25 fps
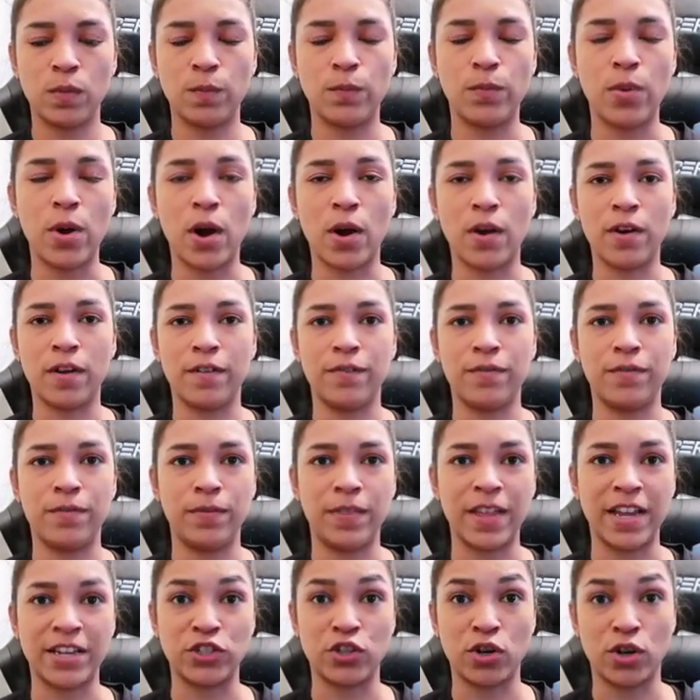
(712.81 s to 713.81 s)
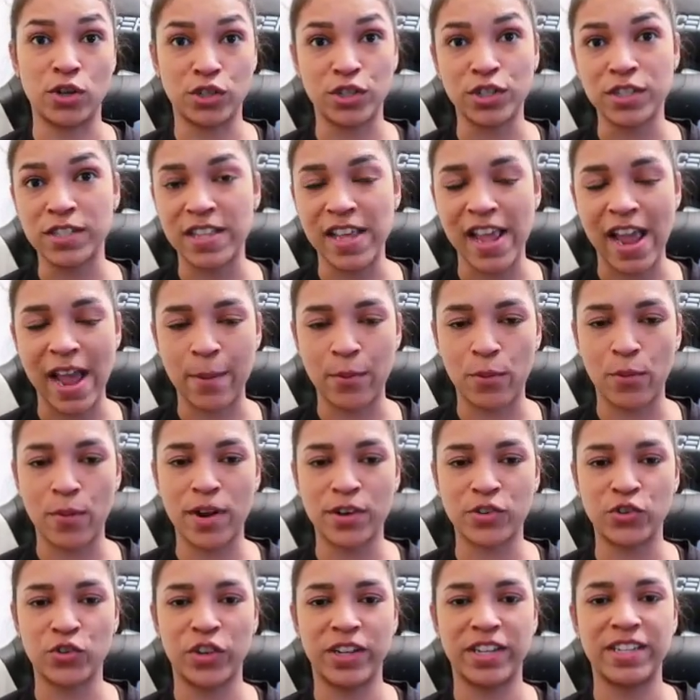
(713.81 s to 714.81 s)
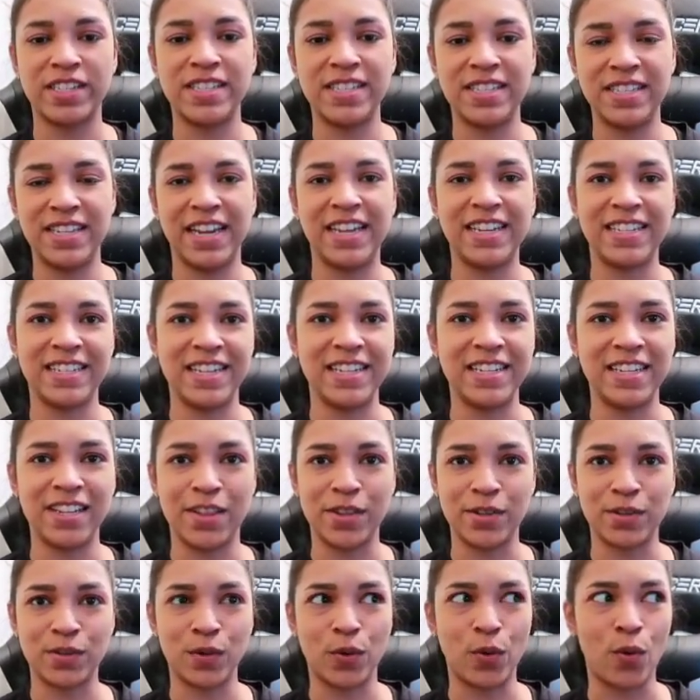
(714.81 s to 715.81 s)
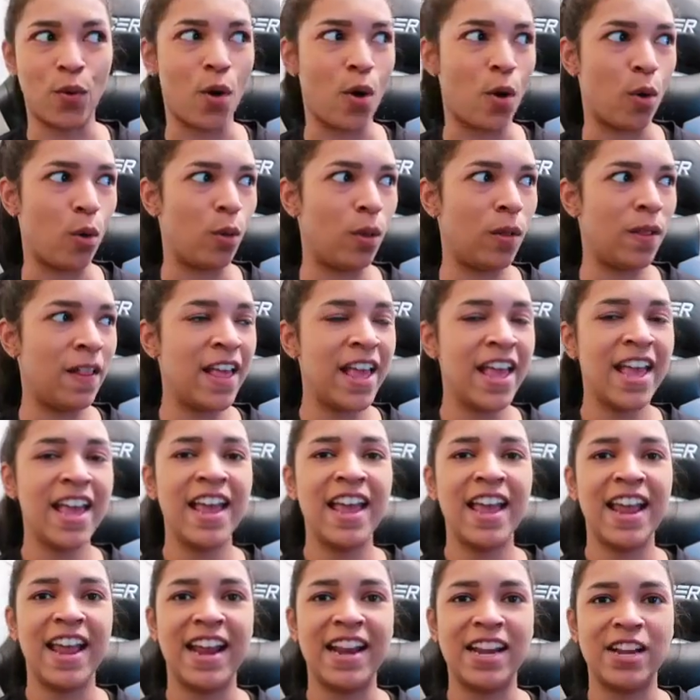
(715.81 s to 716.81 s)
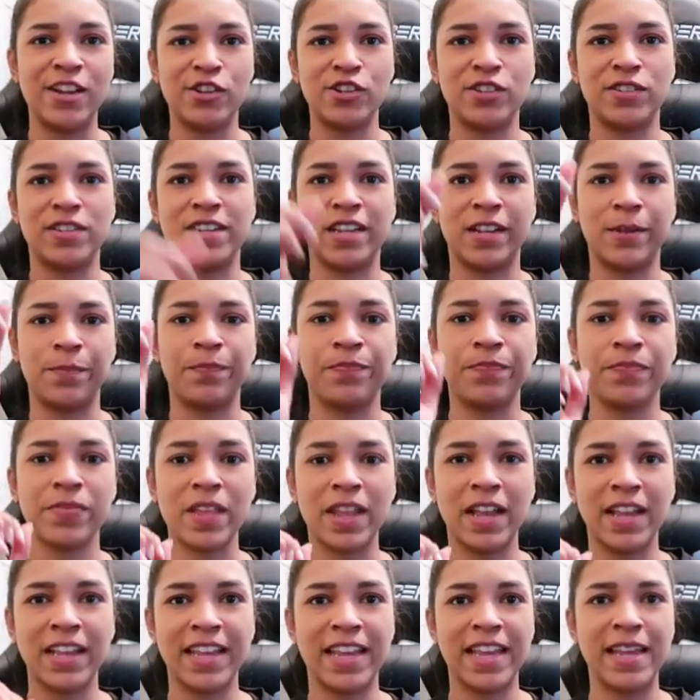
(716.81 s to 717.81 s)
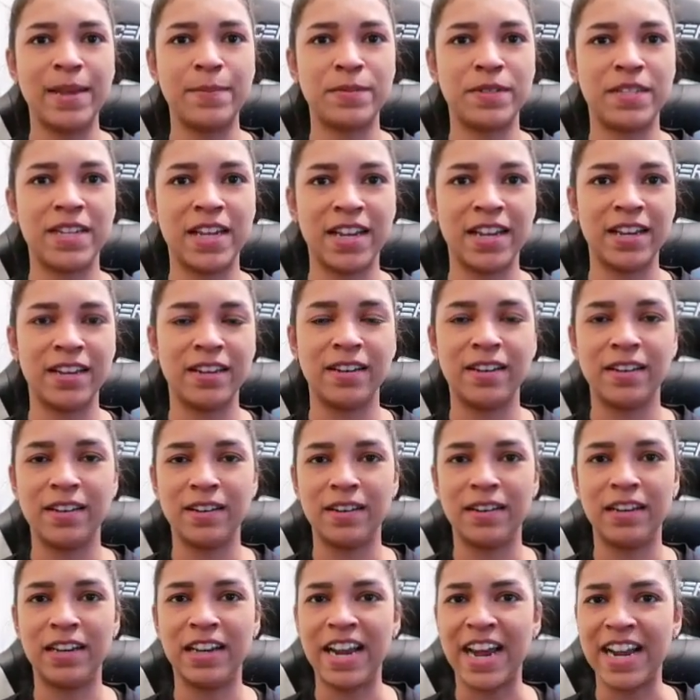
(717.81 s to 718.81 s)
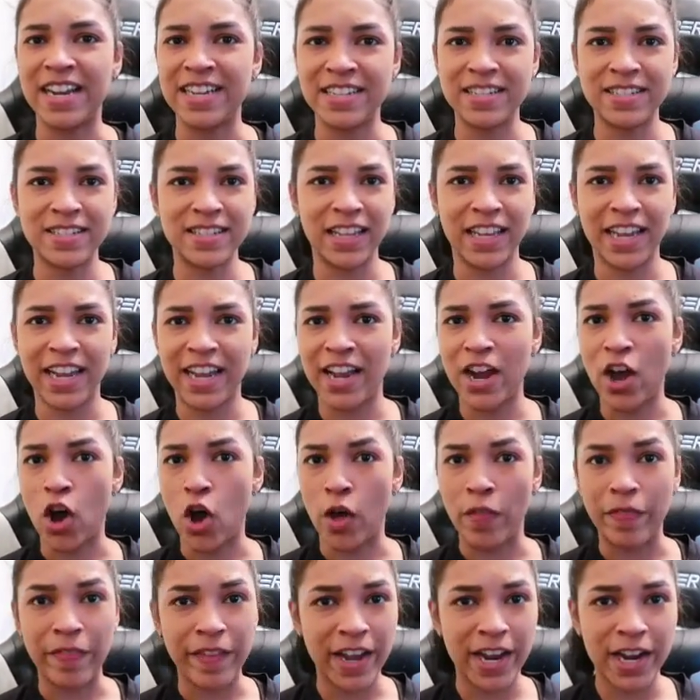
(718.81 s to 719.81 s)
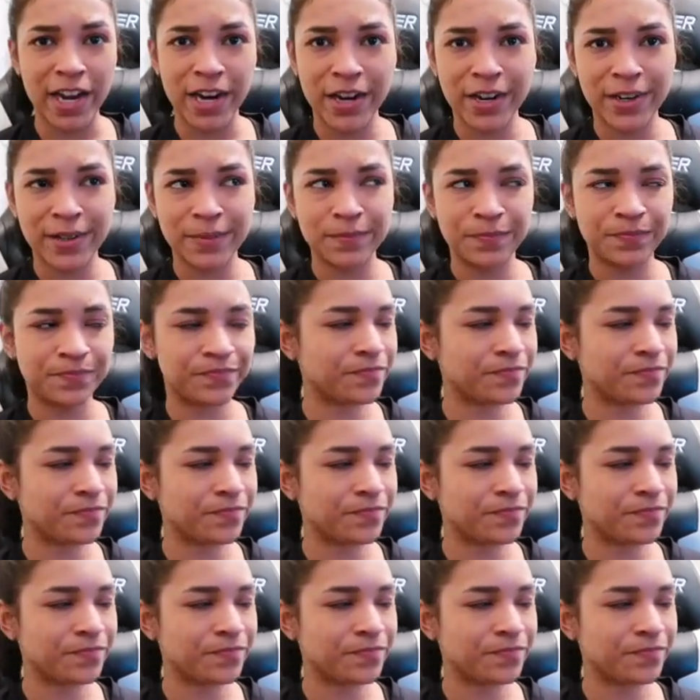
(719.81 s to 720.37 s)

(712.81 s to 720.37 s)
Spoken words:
part of that charges the Apple Watch like sticks into this little hole, and it just like keeps it nicely on there.